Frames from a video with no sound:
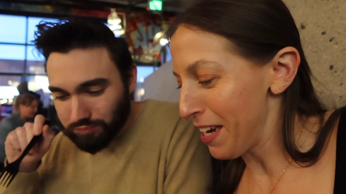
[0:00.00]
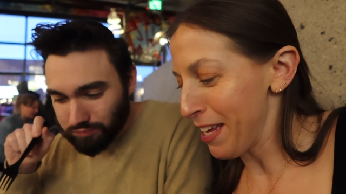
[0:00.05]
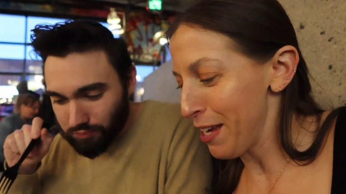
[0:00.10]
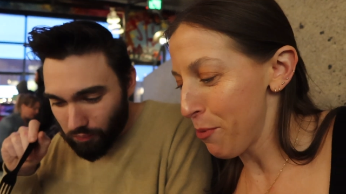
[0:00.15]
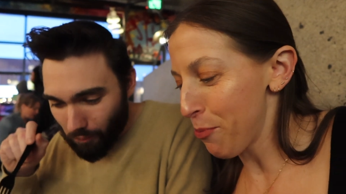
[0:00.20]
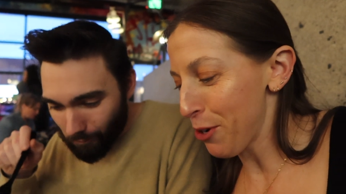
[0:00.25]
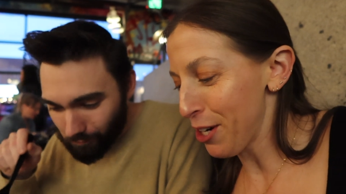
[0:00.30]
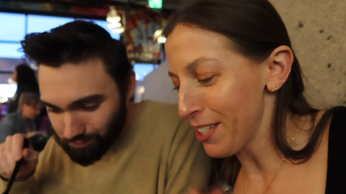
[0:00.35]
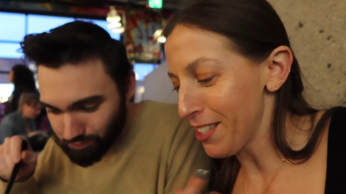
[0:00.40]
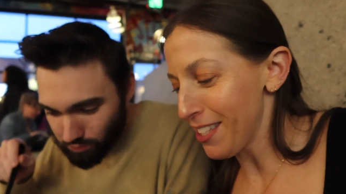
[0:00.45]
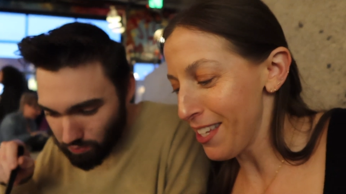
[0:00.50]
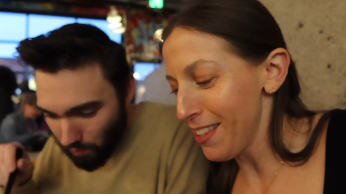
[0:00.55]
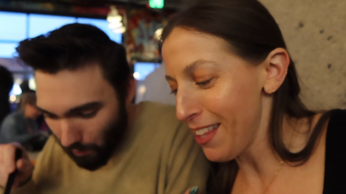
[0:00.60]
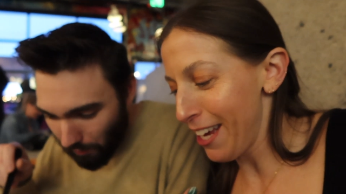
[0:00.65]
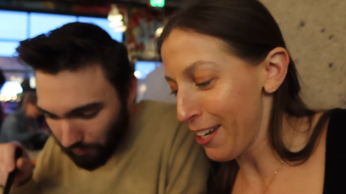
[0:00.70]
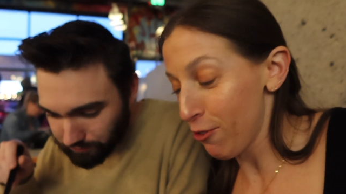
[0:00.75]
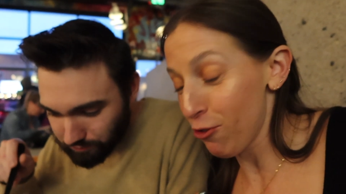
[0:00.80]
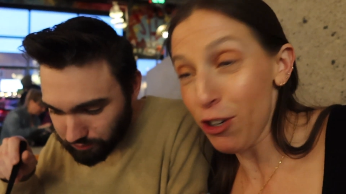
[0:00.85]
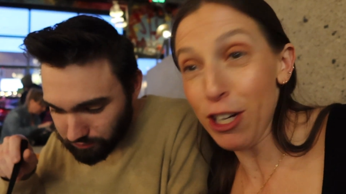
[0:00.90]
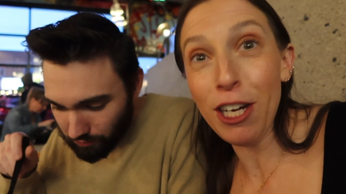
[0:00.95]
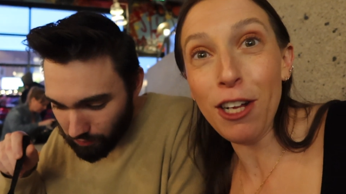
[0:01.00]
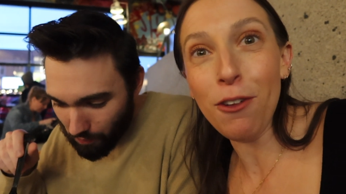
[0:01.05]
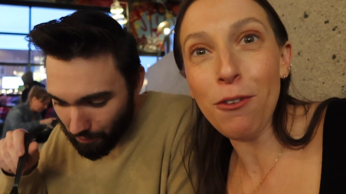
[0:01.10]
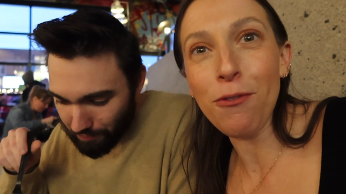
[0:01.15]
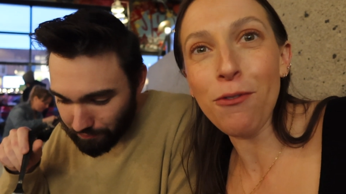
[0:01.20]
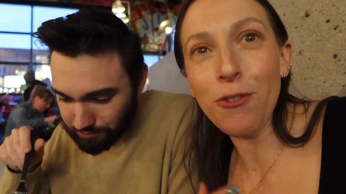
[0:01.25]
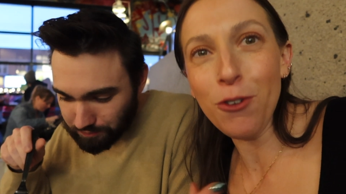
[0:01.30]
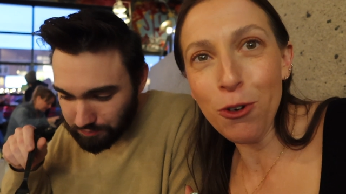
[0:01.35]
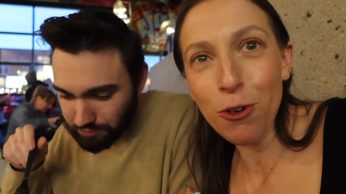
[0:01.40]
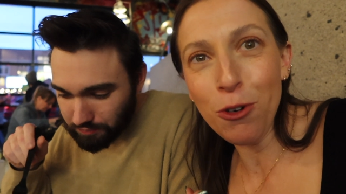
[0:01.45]
Speaker 1: then he brings in like
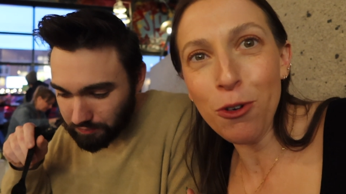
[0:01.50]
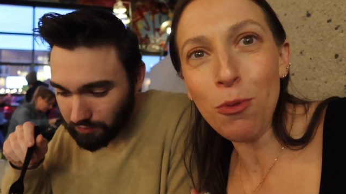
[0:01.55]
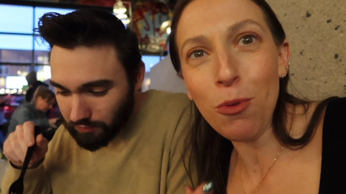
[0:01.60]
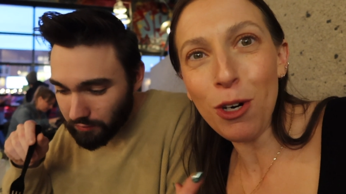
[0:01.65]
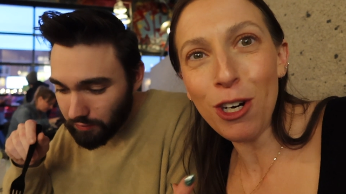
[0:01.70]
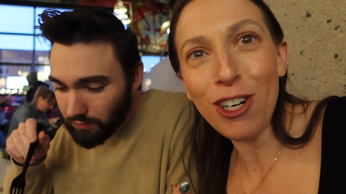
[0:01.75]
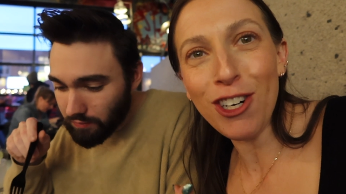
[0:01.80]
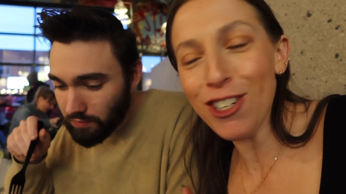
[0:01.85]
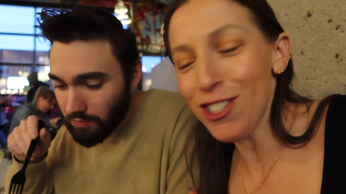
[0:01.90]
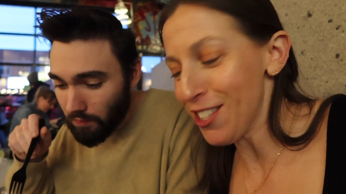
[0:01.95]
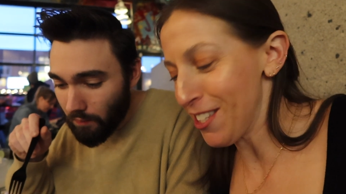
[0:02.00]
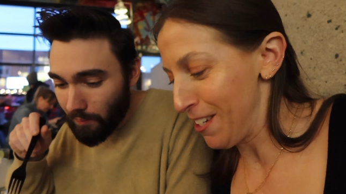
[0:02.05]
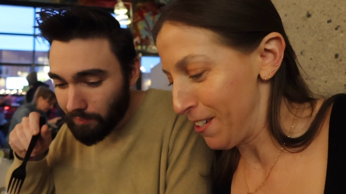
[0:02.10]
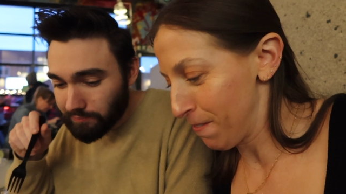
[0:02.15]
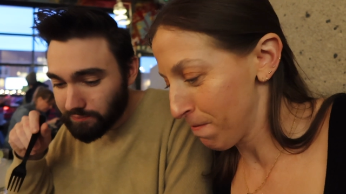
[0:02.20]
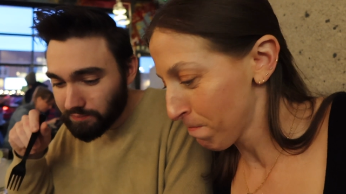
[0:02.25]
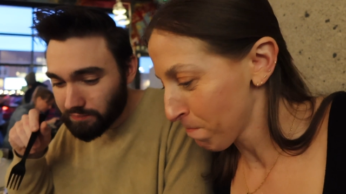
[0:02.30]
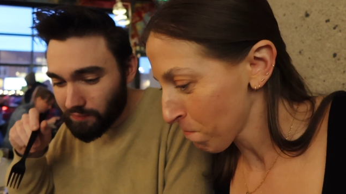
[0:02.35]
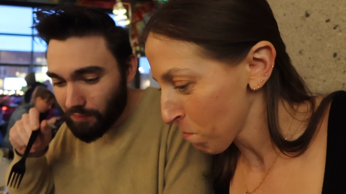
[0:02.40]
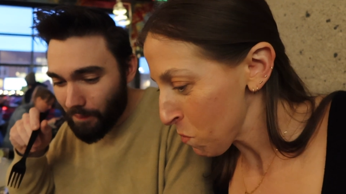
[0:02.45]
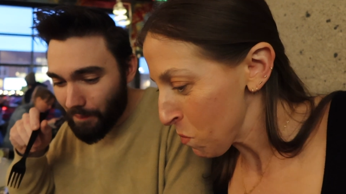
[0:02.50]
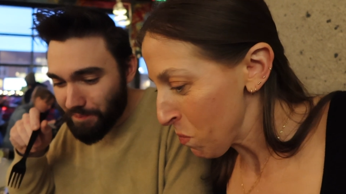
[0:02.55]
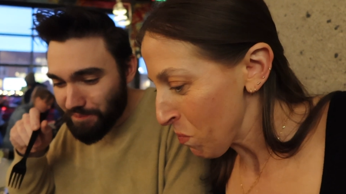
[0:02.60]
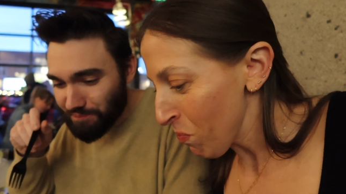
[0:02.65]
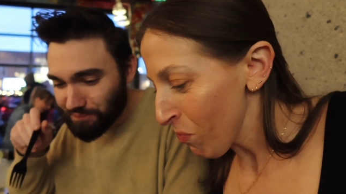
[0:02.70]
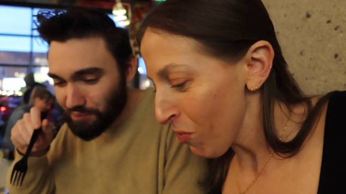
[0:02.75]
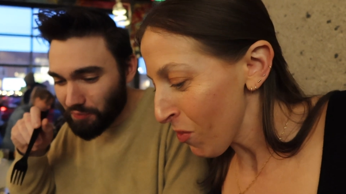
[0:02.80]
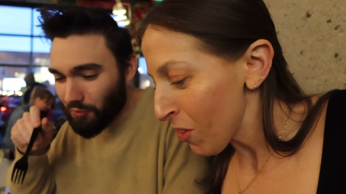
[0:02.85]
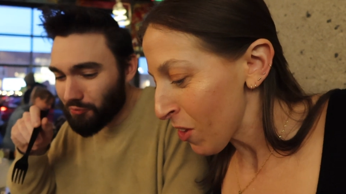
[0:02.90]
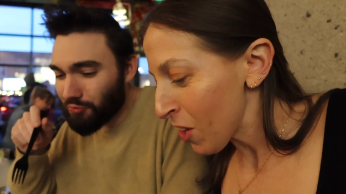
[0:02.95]
real food words and
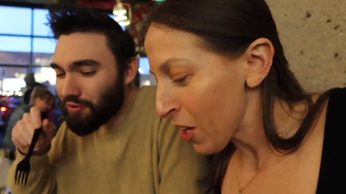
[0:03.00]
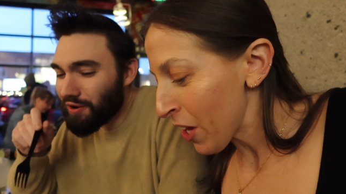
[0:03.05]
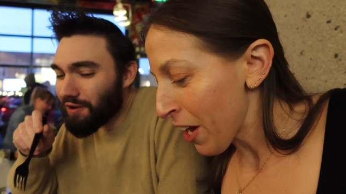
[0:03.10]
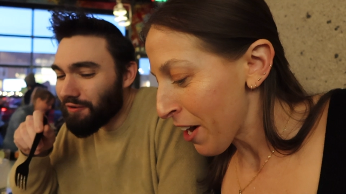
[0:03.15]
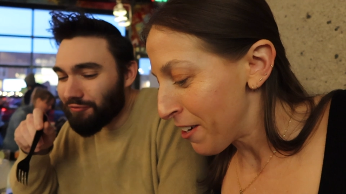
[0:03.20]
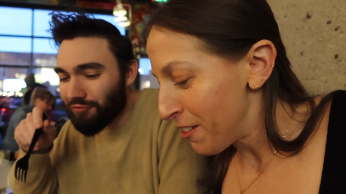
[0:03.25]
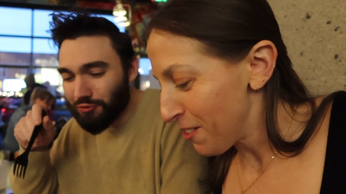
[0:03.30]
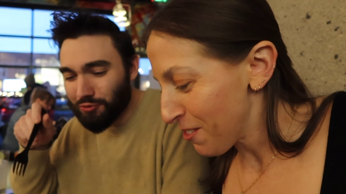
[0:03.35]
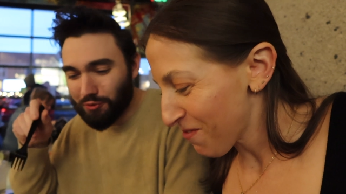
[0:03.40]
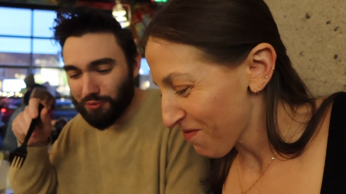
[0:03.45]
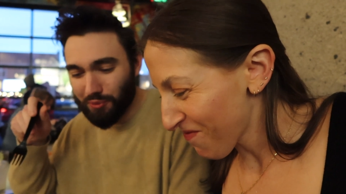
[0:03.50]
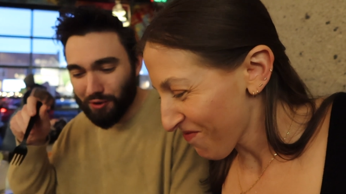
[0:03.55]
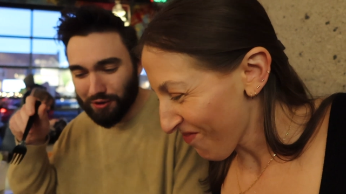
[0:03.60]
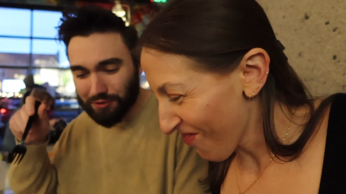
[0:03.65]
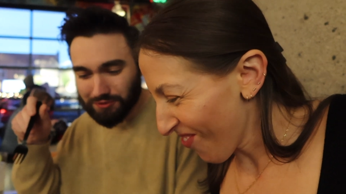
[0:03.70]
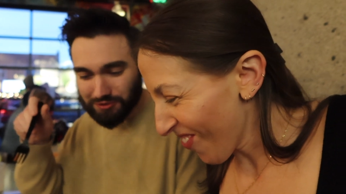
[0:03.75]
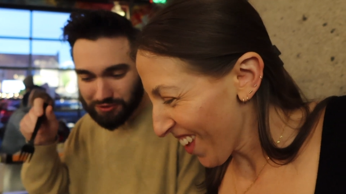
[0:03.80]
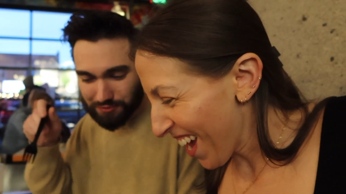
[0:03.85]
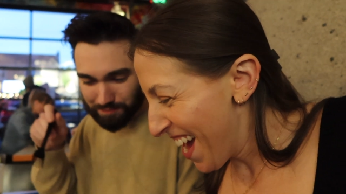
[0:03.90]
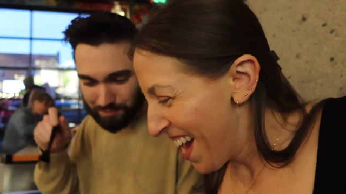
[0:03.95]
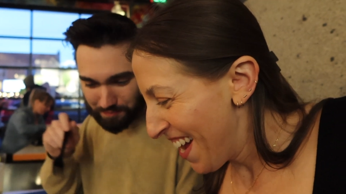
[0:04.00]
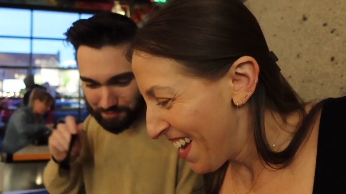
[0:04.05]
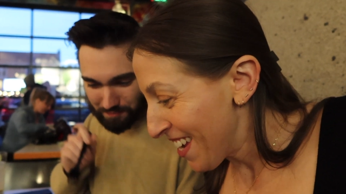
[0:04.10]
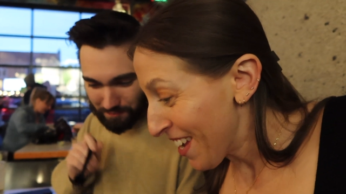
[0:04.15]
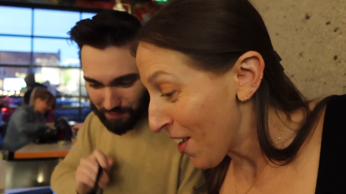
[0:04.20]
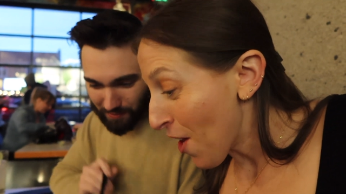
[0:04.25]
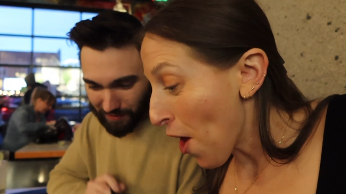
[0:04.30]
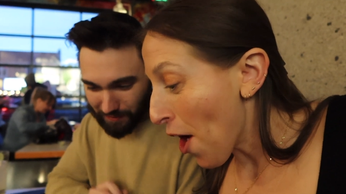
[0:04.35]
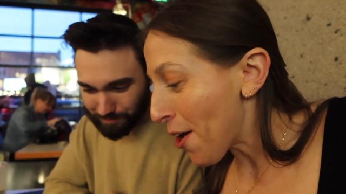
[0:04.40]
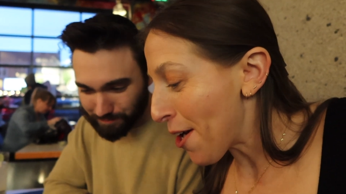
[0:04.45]
Speaker 2: real food words.
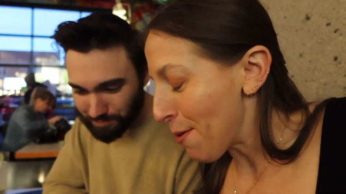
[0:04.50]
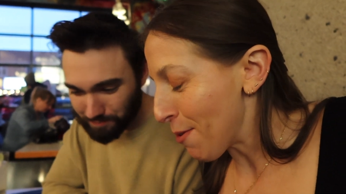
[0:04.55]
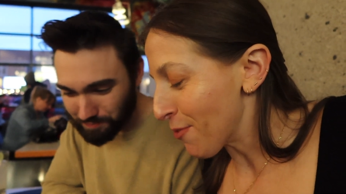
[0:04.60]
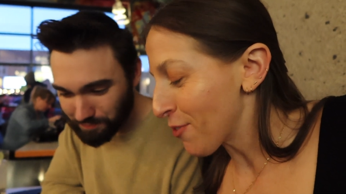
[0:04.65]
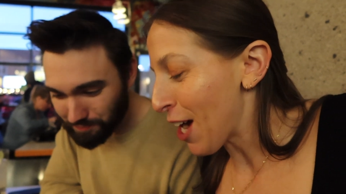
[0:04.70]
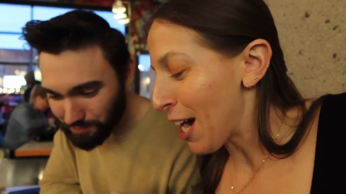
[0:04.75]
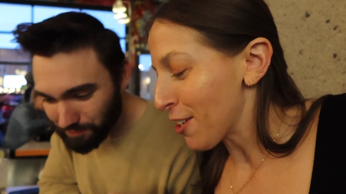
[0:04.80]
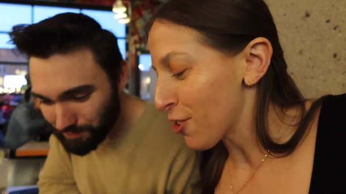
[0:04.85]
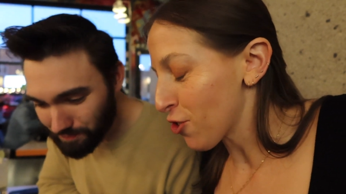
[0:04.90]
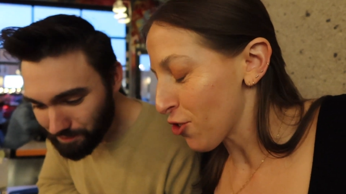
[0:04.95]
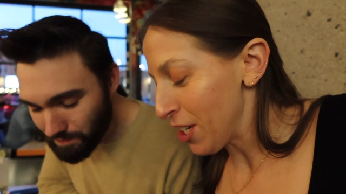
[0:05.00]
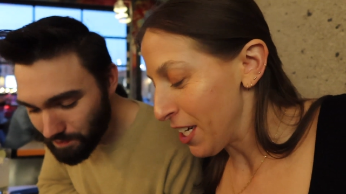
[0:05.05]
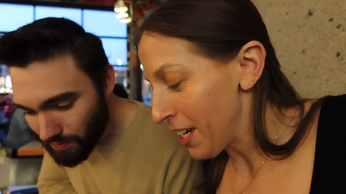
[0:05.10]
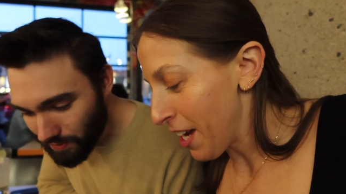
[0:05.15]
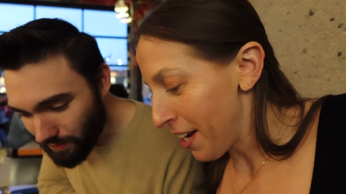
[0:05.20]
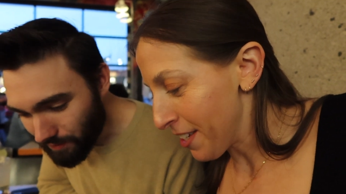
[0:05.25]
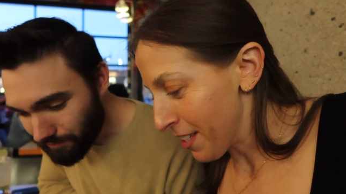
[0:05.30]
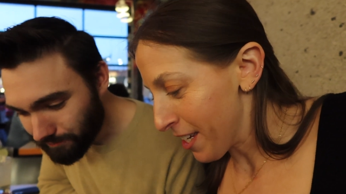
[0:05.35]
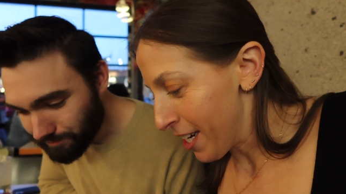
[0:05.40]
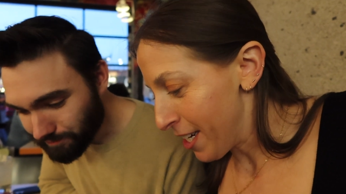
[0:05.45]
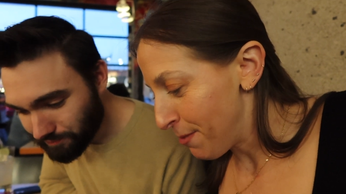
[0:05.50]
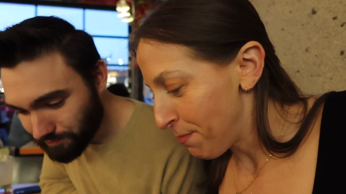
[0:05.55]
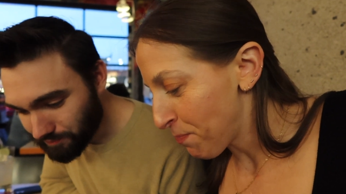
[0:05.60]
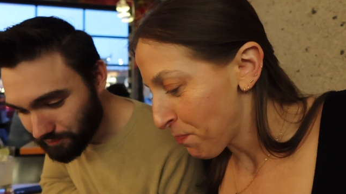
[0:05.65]
Speaker 1: Alright, we've got green onion.